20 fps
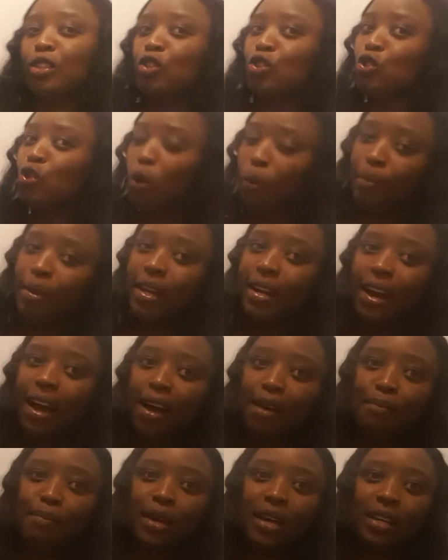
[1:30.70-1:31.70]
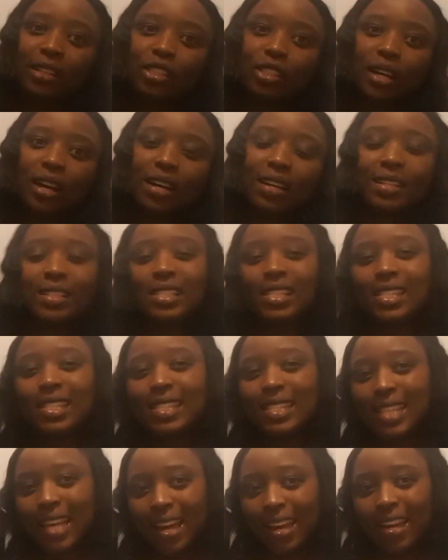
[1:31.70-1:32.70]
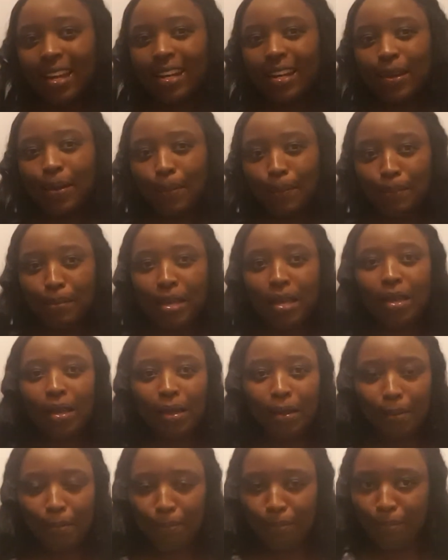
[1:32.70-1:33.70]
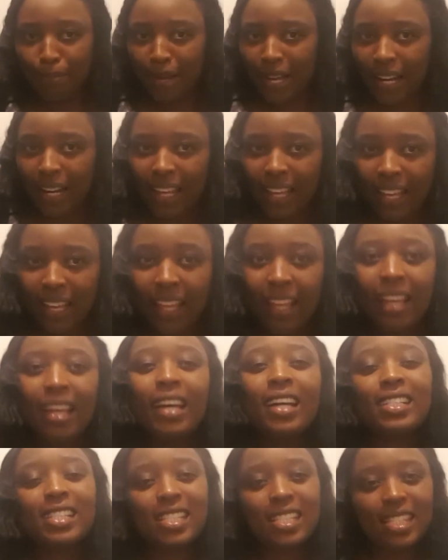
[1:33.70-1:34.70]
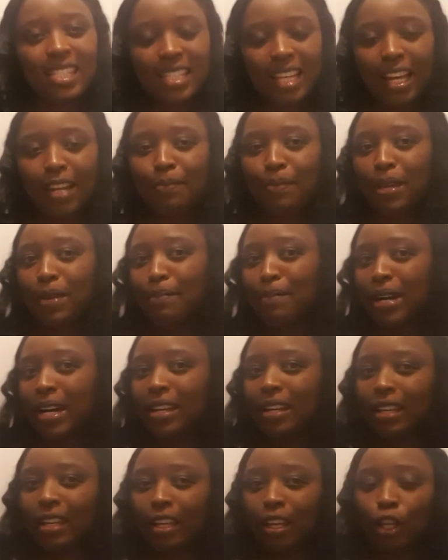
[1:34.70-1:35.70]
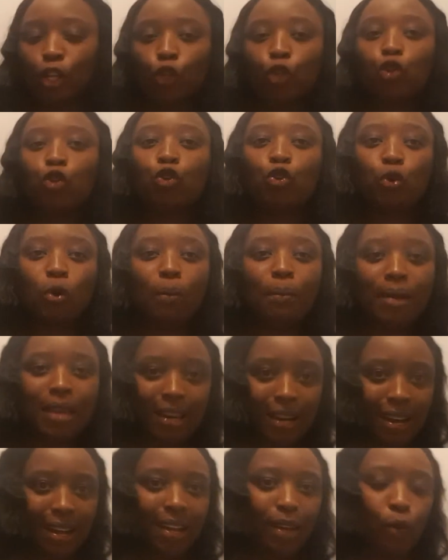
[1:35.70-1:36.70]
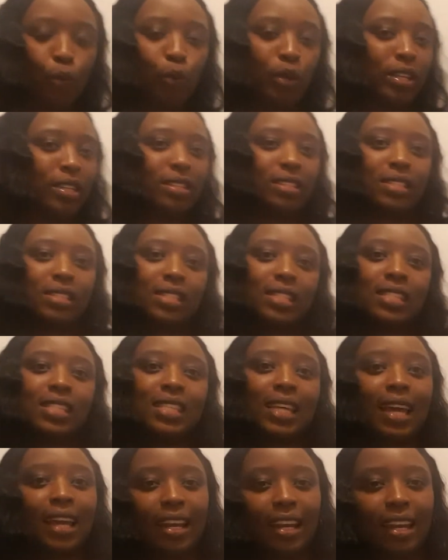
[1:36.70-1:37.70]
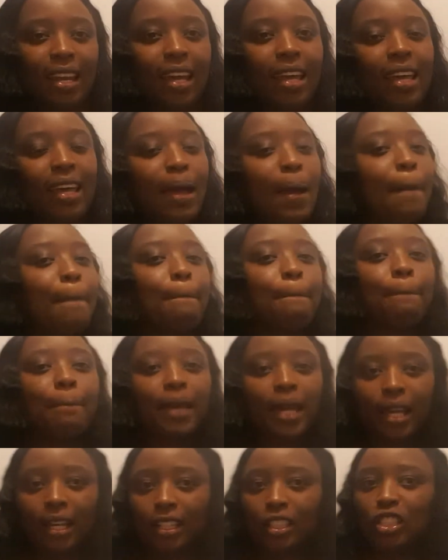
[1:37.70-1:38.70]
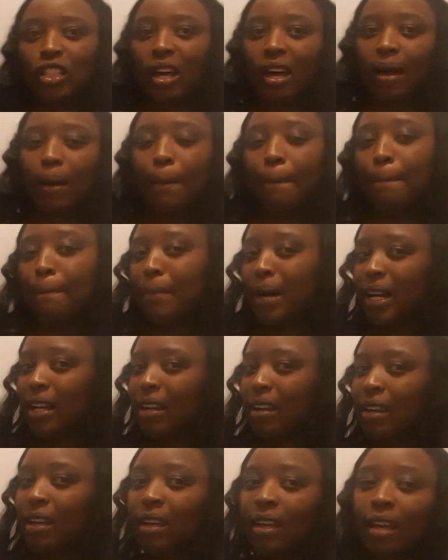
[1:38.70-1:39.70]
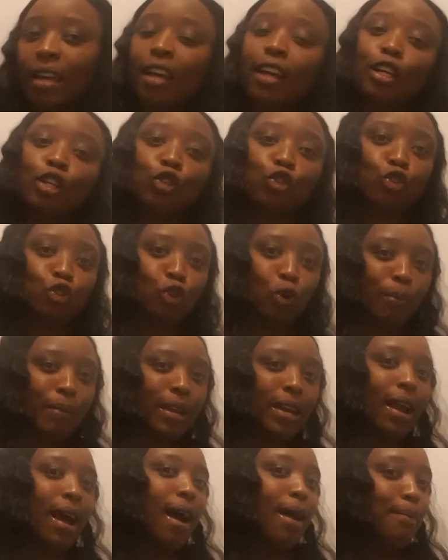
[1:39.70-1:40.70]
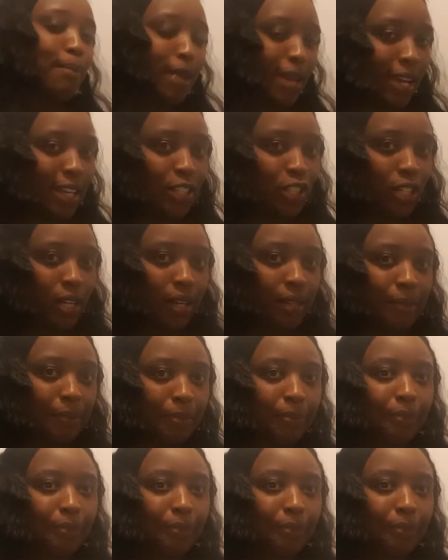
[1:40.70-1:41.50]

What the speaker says: Domera besha. Send me money. Send me money. Domera, which is send. Besha, money. Domera besha.